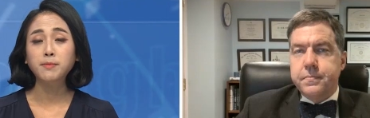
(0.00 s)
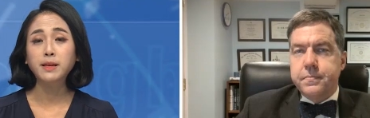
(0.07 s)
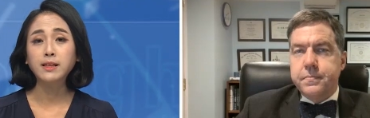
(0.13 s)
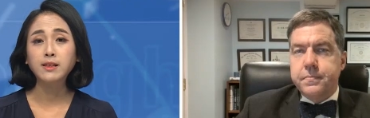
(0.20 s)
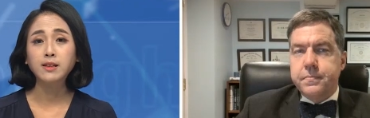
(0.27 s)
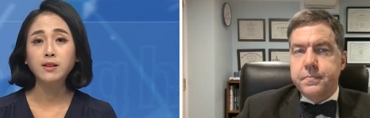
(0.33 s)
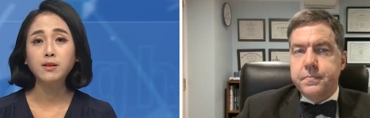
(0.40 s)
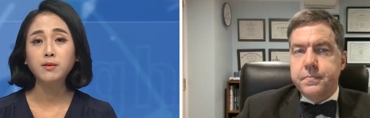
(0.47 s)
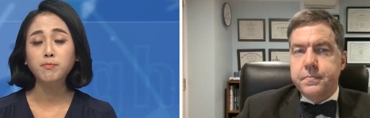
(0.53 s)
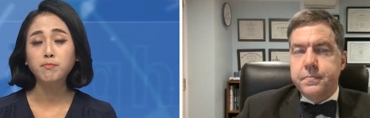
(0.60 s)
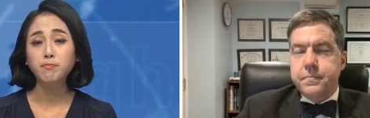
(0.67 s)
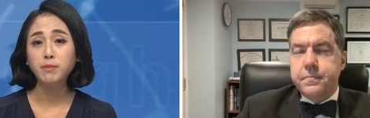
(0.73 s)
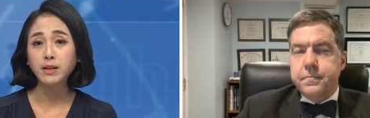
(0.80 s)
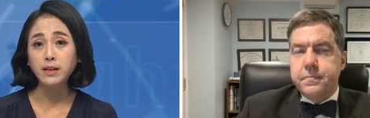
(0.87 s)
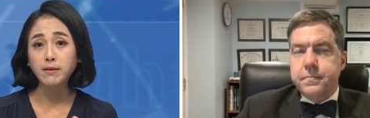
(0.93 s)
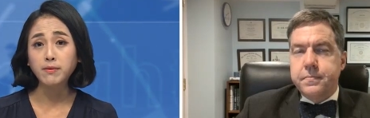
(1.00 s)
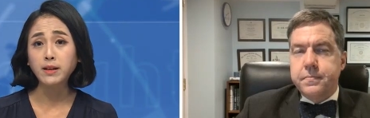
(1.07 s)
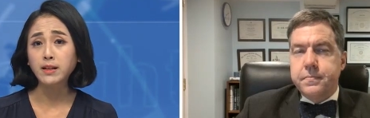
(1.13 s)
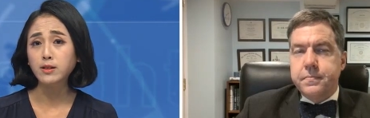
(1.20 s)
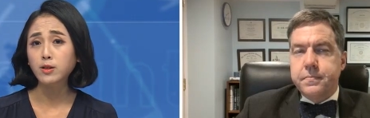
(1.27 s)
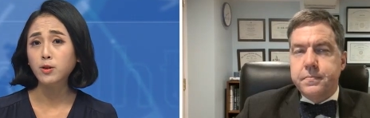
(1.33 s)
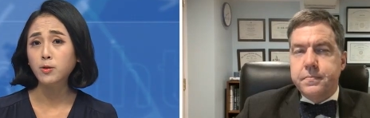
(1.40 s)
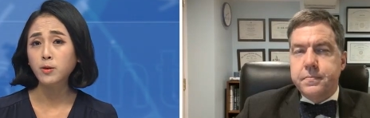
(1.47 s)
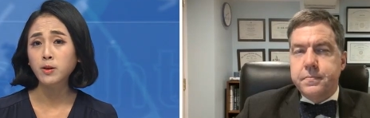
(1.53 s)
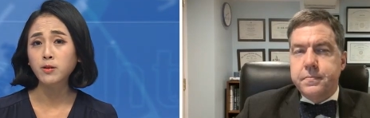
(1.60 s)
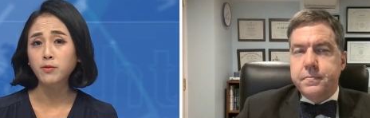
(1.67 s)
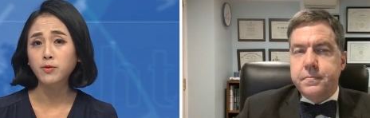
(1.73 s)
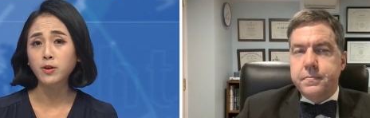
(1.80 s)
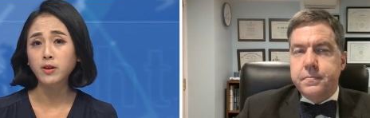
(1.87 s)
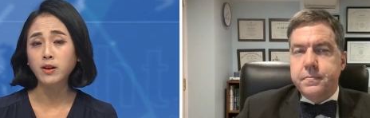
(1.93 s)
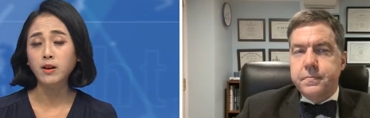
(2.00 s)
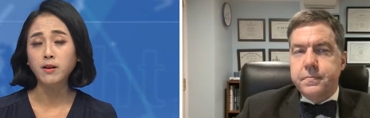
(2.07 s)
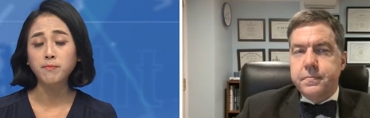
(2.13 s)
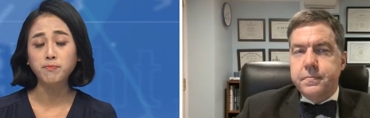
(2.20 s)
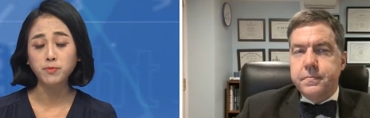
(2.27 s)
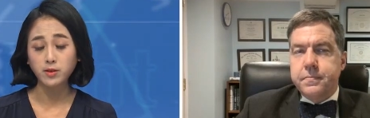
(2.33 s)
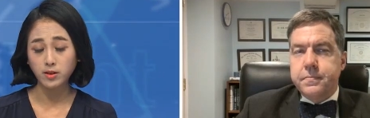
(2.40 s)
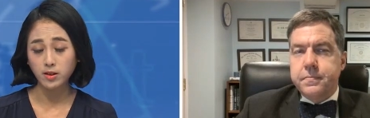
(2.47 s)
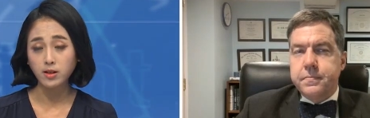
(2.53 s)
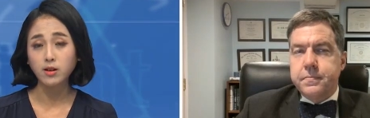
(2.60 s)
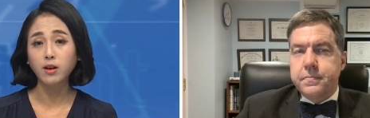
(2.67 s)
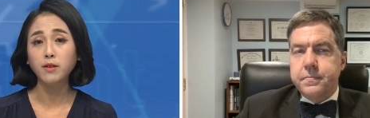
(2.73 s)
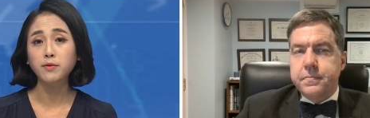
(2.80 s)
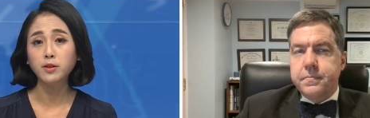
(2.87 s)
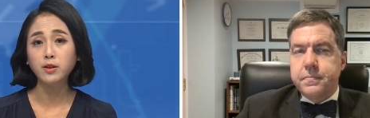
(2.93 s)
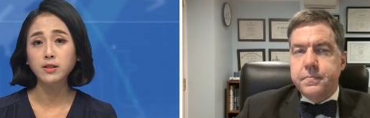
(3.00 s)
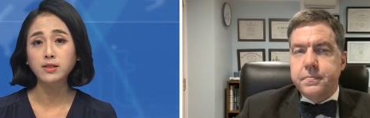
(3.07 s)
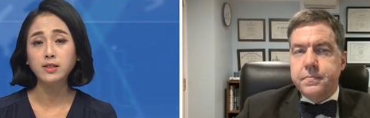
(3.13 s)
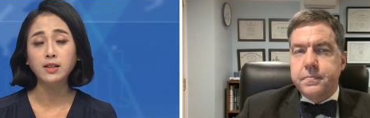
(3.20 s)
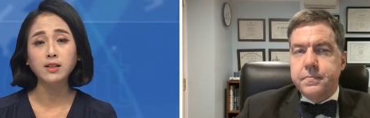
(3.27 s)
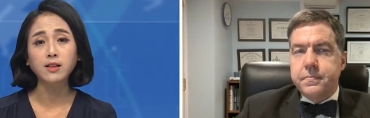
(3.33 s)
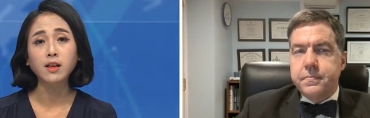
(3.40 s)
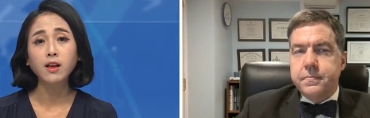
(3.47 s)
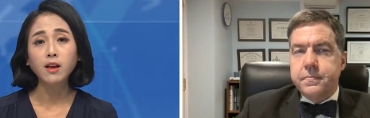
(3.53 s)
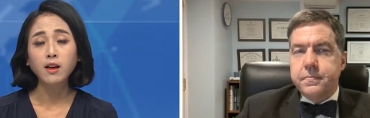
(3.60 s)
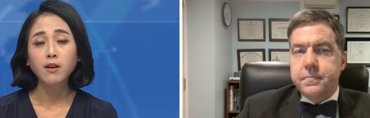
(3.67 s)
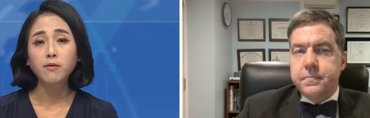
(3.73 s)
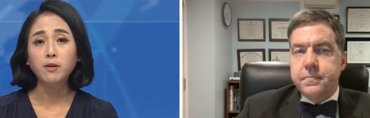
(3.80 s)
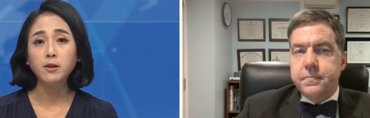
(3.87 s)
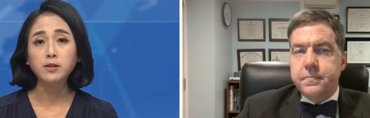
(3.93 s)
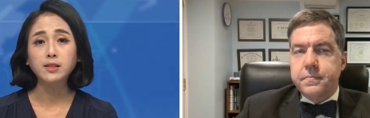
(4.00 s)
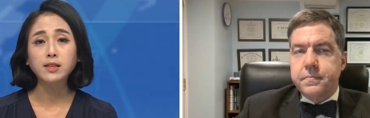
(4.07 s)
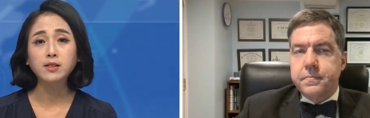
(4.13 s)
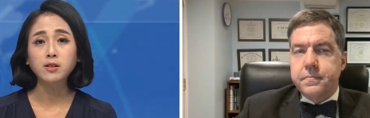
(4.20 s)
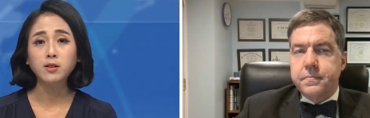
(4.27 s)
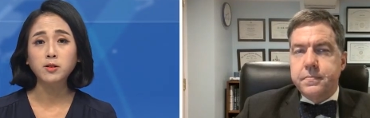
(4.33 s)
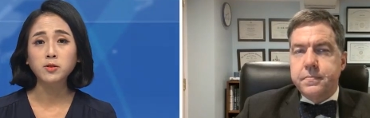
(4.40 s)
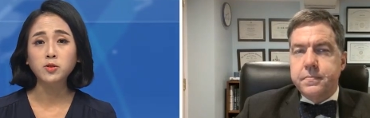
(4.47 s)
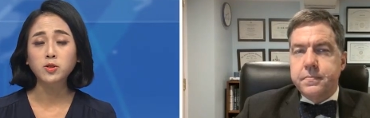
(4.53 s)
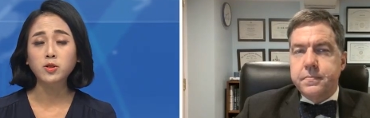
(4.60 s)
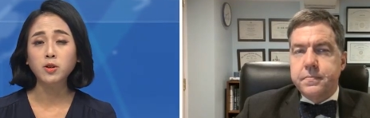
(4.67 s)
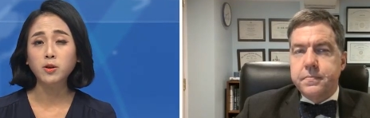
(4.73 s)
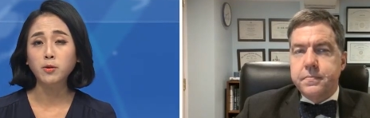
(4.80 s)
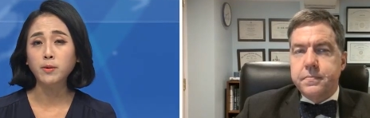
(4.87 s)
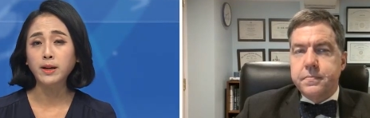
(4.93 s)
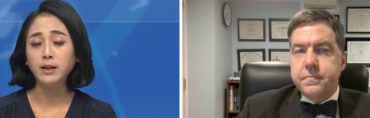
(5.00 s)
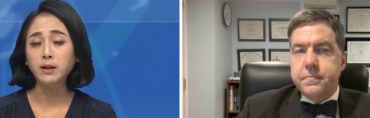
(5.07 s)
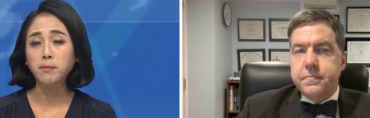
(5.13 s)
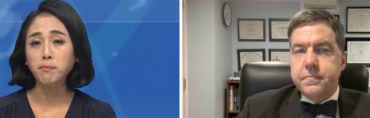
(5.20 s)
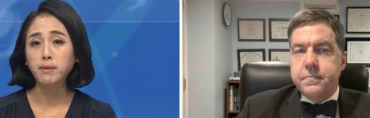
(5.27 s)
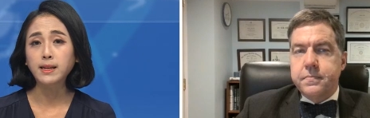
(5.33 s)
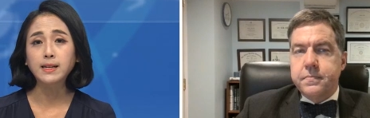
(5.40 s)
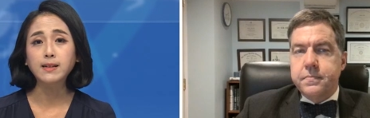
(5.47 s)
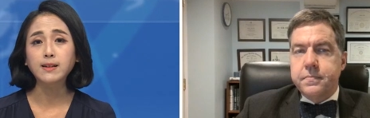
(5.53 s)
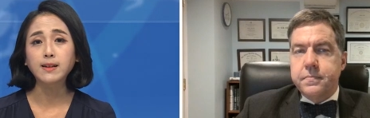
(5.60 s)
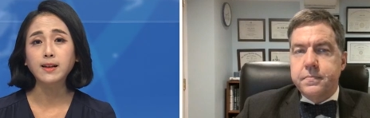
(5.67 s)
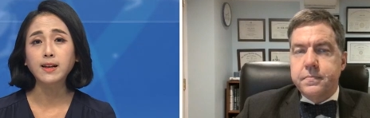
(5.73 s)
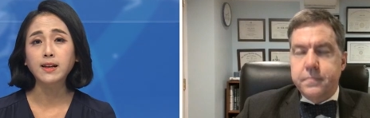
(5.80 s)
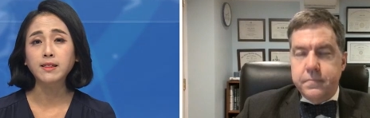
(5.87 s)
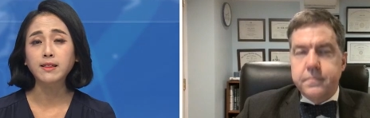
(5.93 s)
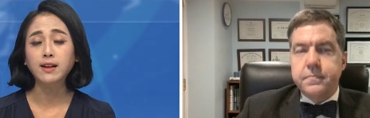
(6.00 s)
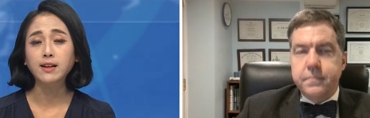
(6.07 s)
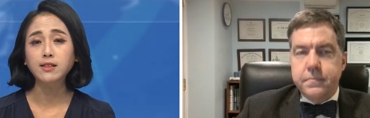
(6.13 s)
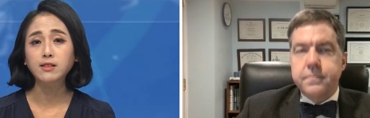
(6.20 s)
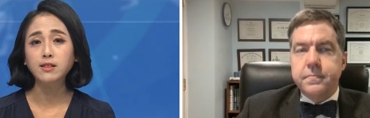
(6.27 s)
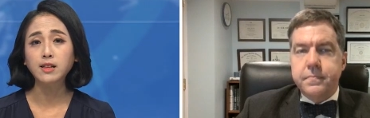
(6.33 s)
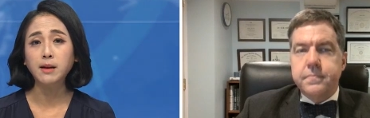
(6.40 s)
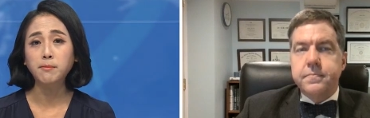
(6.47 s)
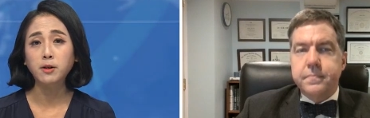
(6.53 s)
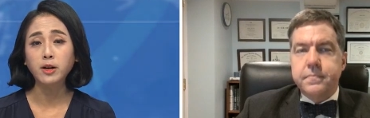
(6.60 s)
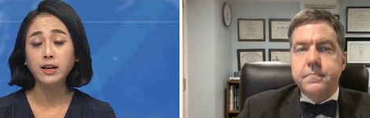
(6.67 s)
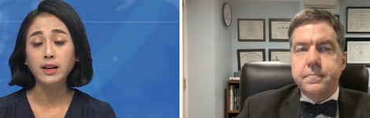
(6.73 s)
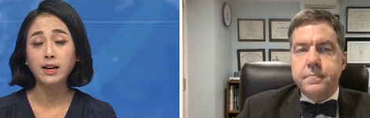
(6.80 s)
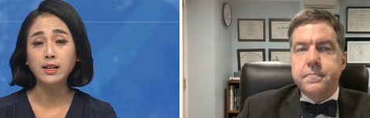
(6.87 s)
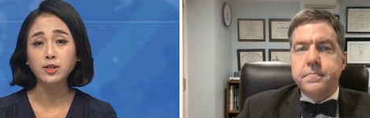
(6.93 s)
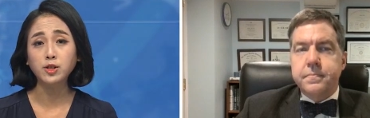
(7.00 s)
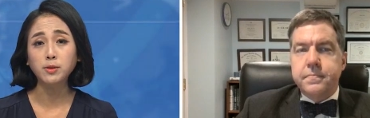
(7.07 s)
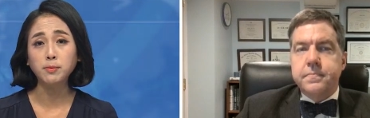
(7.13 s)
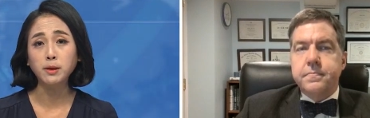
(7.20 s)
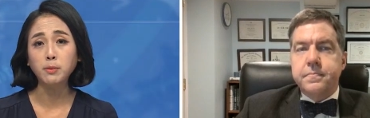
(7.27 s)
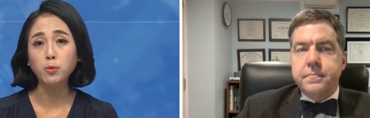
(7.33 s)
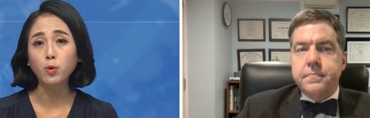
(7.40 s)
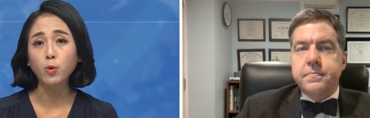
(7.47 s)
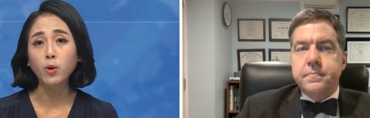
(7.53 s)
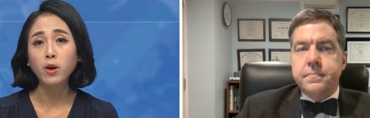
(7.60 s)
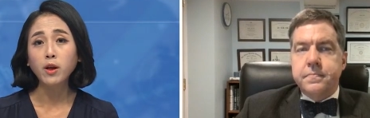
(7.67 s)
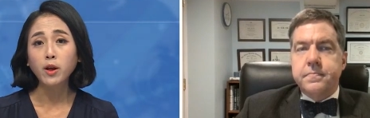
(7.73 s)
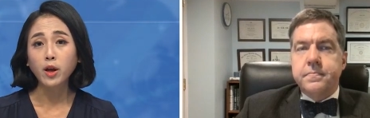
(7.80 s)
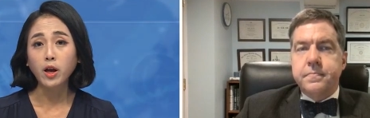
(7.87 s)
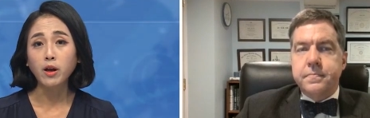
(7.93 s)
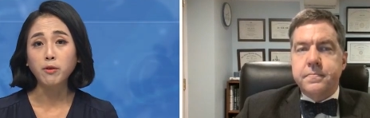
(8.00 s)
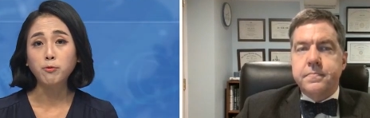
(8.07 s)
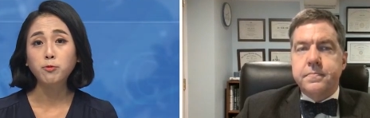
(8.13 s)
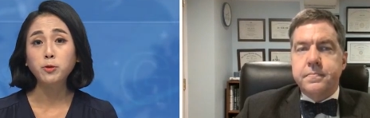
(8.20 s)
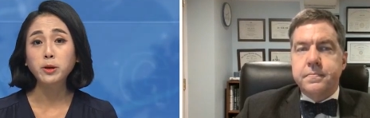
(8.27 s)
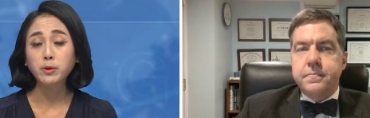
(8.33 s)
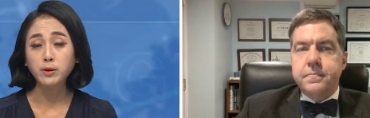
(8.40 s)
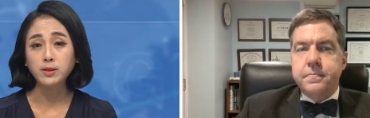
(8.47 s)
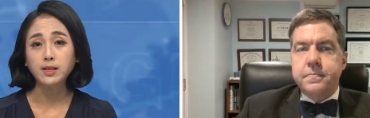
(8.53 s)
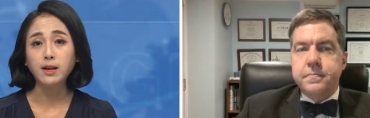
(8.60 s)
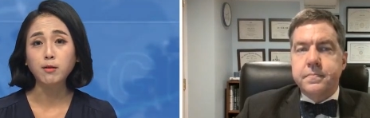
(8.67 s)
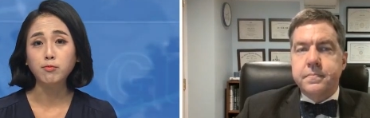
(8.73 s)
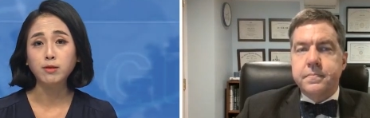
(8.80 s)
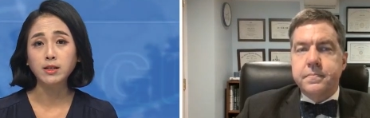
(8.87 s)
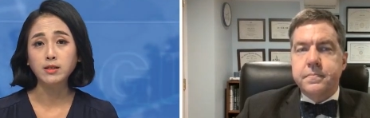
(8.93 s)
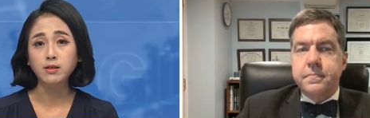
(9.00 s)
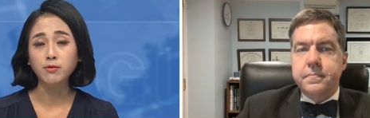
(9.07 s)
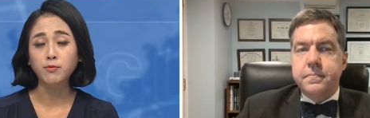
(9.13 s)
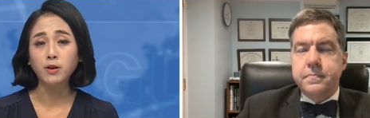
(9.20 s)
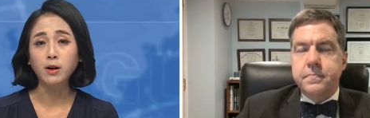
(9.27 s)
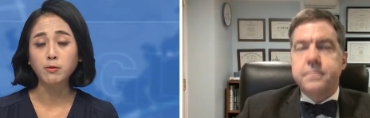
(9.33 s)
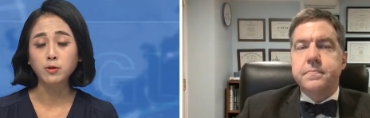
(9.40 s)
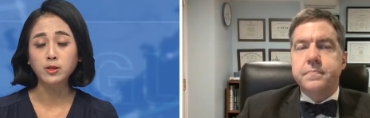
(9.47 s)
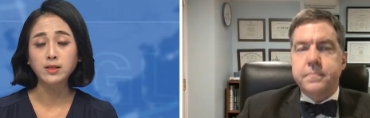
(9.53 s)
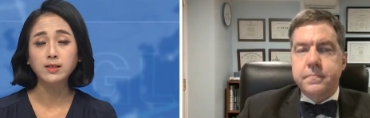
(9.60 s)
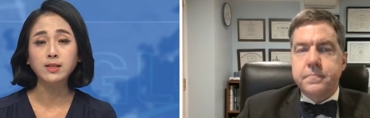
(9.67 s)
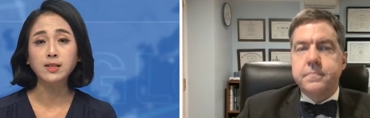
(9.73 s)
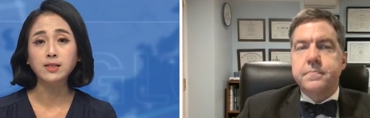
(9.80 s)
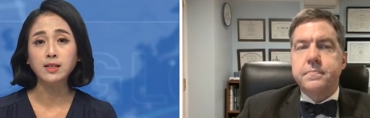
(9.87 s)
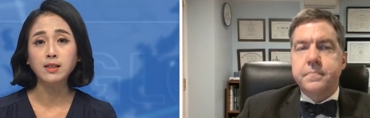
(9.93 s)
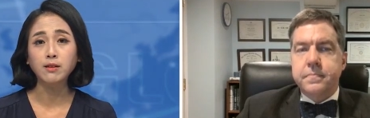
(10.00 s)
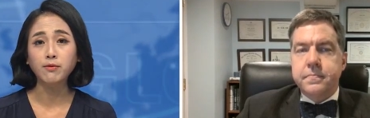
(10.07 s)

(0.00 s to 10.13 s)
Speaker 1: many believe that um, the COVID-19 virus isn't going to go away completely and that there might actually be more uh, frequent outbreaks of viral disease in the